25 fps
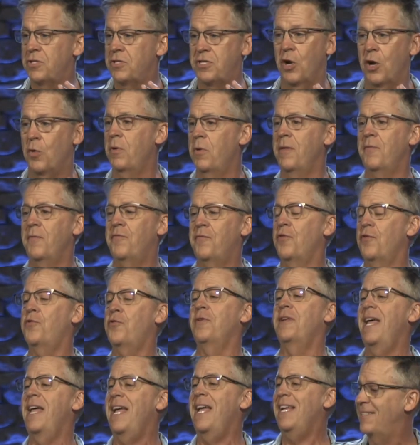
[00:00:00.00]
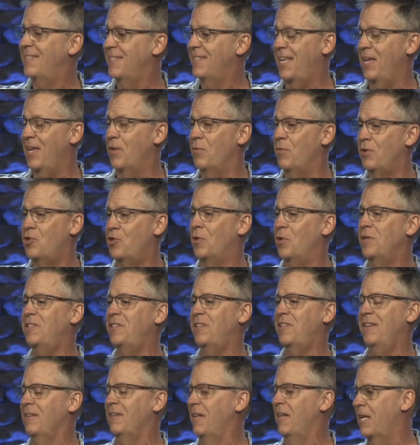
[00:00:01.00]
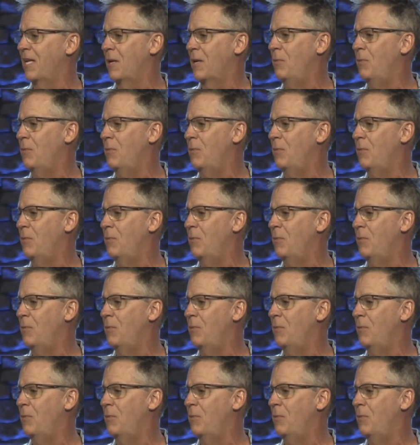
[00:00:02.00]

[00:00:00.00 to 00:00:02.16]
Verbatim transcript: there with him for three days, again, rejoicing, letting